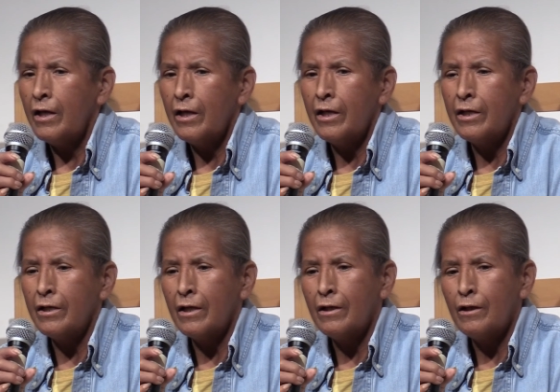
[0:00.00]

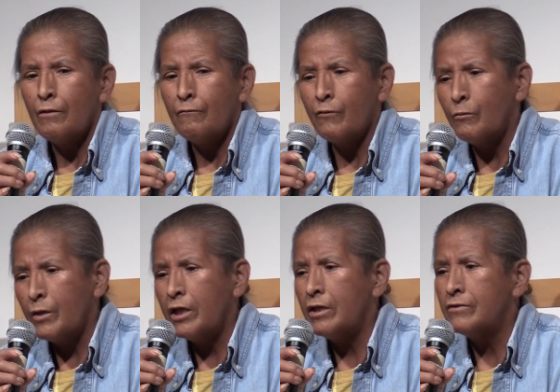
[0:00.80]
And um, for
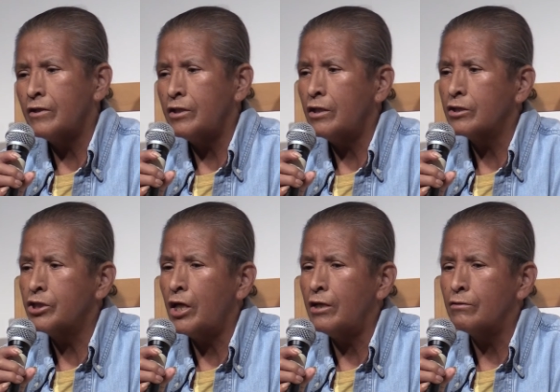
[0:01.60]
me, as a young
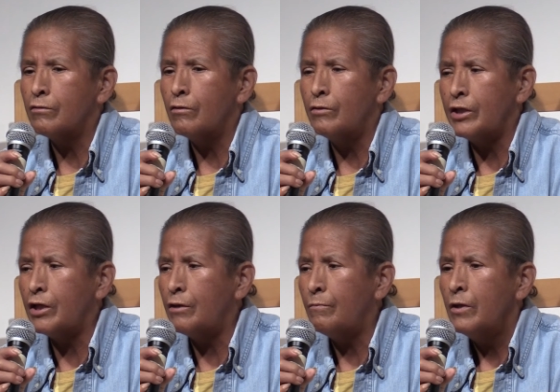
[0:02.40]
child
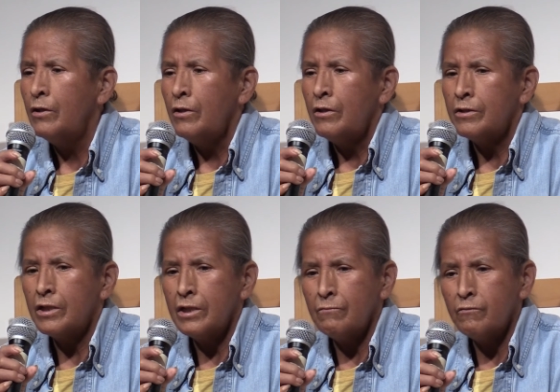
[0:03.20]
growing up,
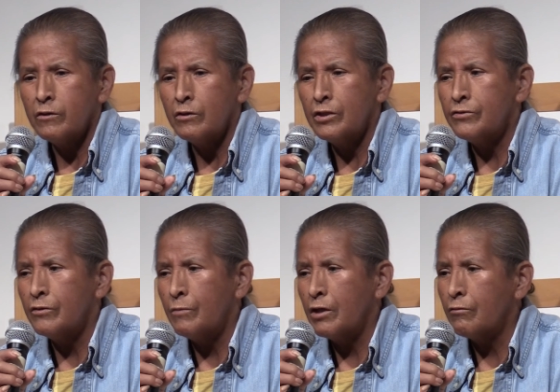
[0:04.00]
the influence
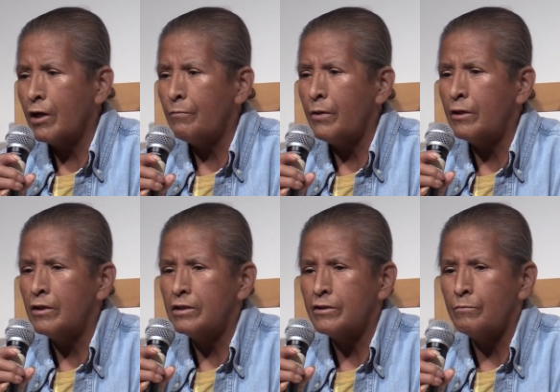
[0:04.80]
of my
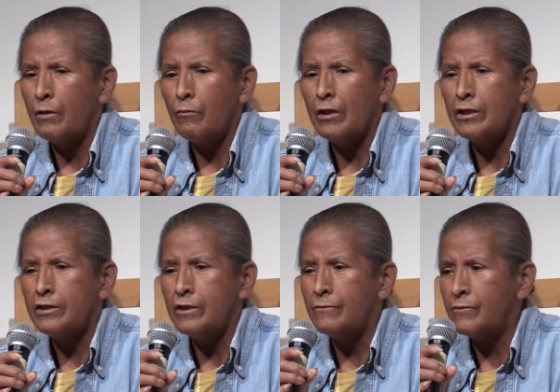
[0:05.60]
grandparents and my
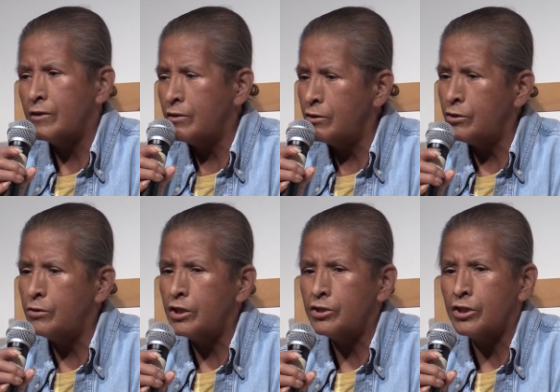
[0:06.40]
relatives and the
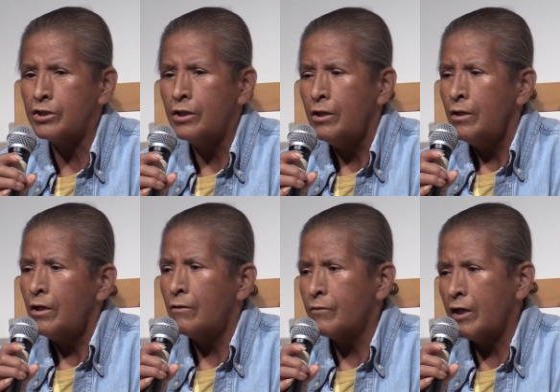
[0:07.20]
tradition
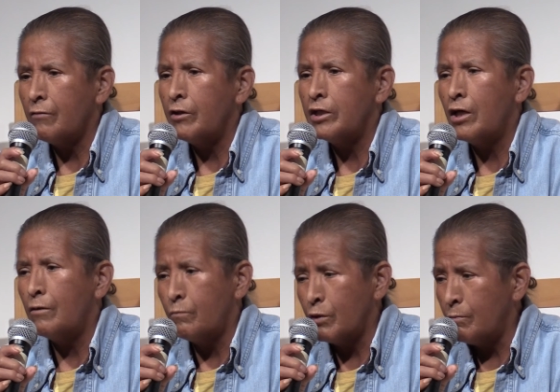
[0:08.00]
of carrying
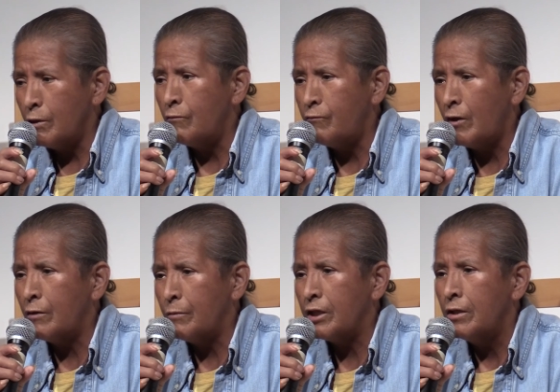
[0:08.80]
on Pueblo
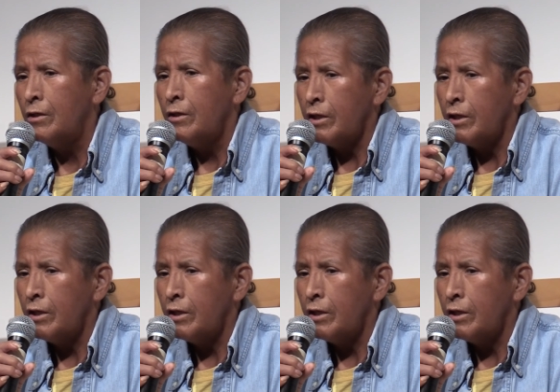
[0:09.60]
farming.